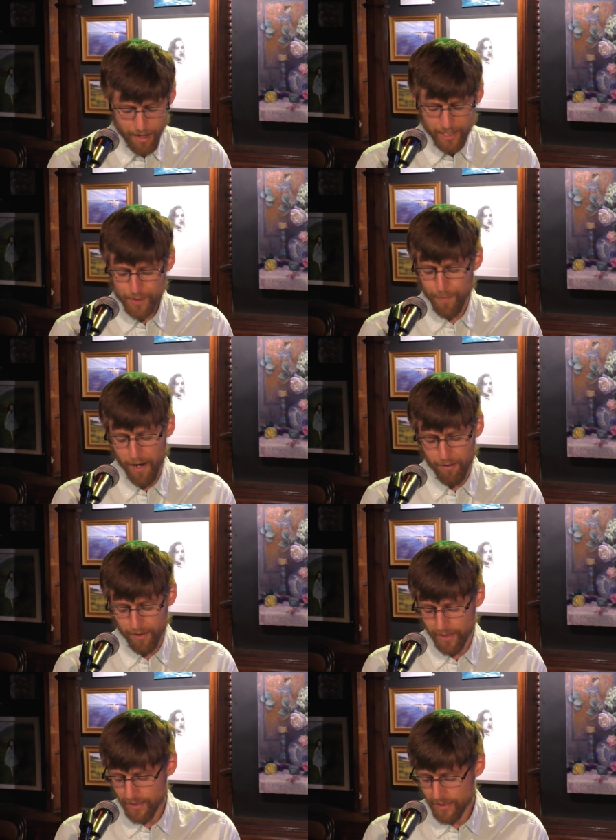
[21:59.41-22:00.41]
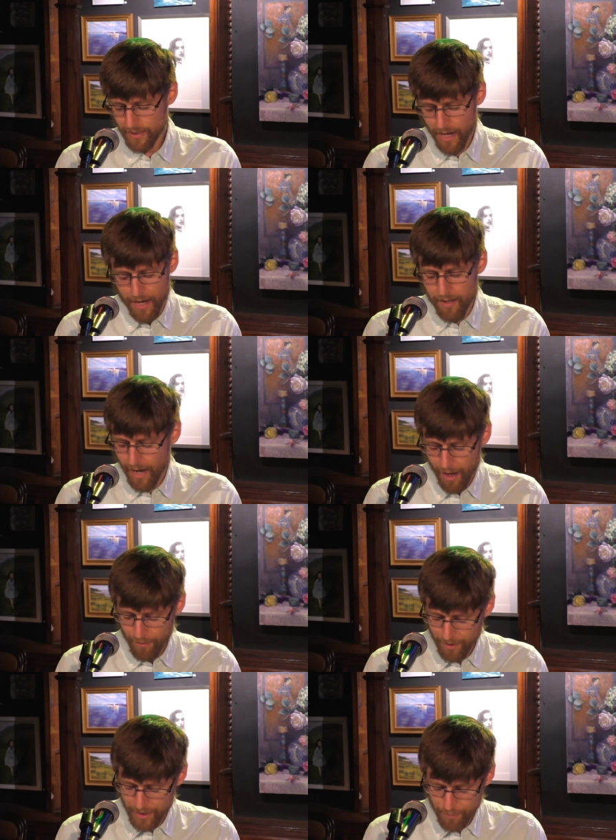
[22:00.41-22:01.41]
spoutless,
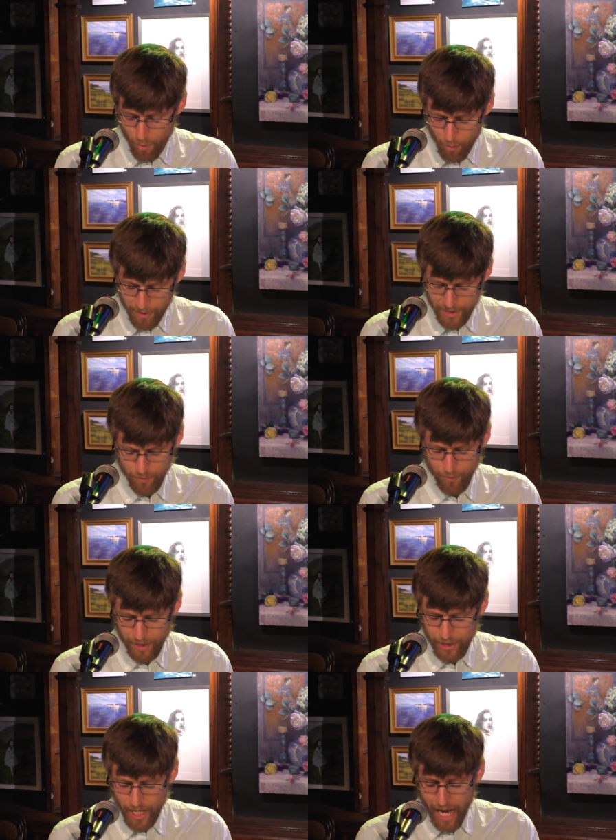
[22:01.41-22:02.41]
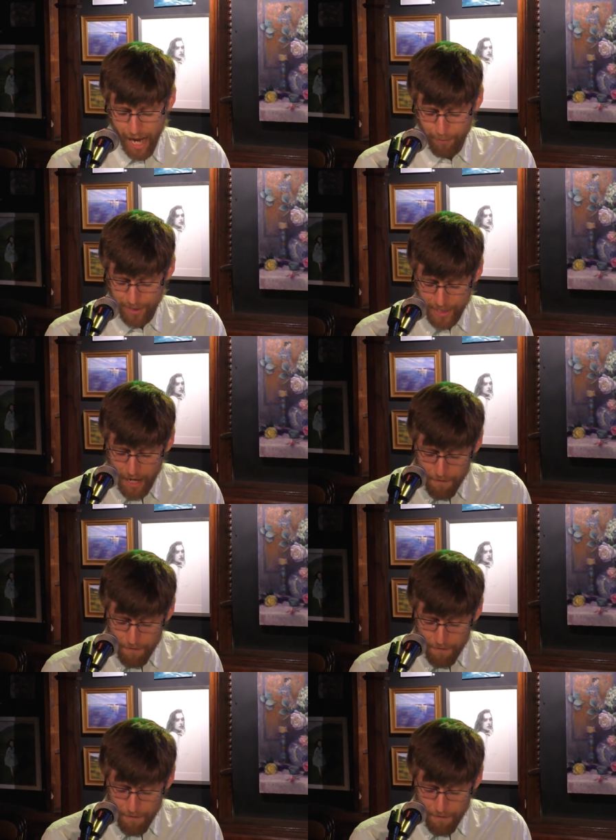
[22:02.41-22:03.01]
countless moments in which I was